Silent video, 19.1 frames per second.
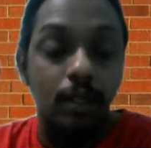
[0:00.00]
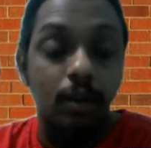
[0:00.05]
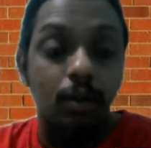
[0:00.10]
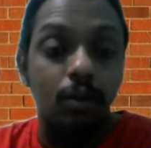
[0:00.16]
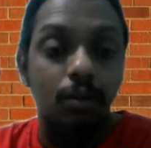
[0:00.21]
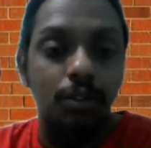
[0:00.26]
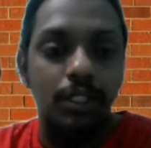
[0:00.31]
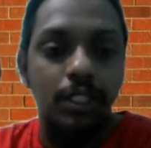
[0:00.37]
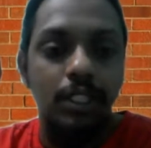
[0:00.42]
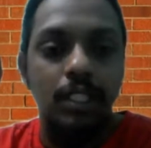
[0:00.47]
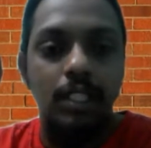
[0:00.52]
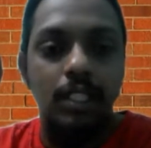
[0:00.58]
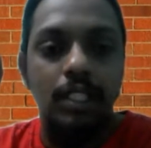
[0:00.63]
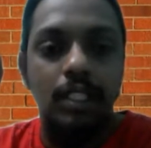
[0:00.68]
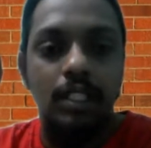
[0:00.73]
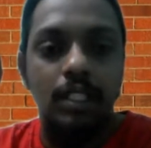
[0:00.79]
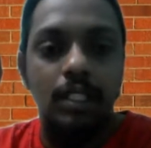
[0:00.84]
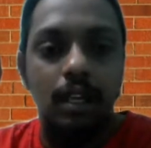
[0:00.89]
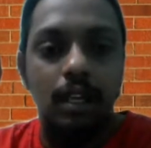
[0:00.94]
who is
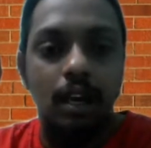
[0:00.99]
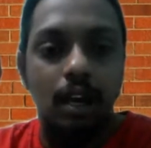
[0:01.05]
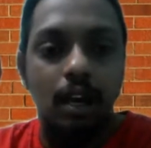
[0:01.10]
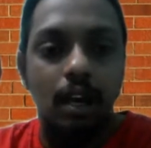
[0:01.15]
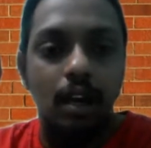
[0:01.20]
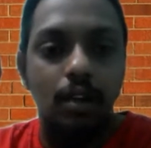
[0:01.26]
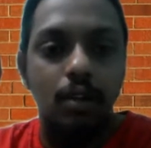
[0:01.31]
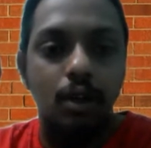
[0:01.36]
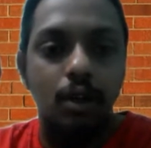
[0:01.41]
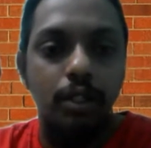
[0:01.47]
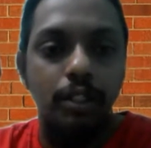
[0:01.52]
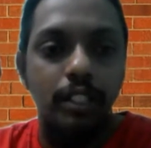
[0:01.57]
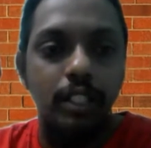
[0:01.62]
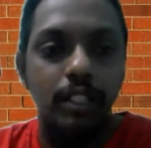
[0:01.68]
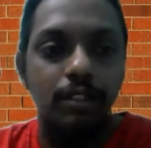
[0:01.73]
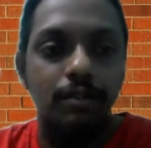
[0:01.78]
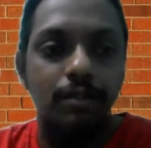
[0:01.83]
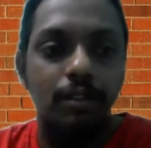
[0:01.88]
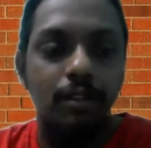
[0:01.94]
this course
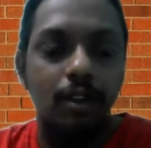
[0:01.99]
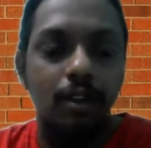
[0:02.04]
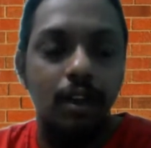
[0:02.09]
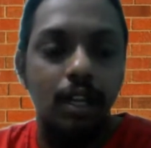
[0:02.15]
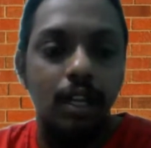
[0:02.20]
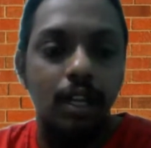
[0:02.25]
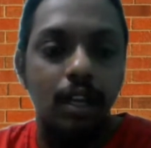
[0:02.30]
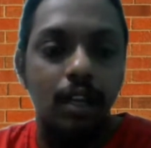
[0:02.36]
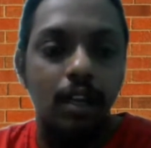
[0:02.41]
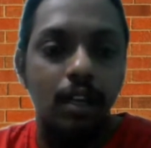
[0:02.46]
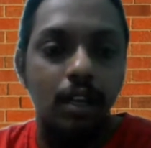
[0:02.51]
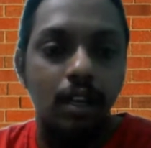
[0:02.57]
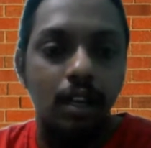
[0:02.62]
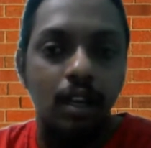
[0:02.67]
is for? Yeah.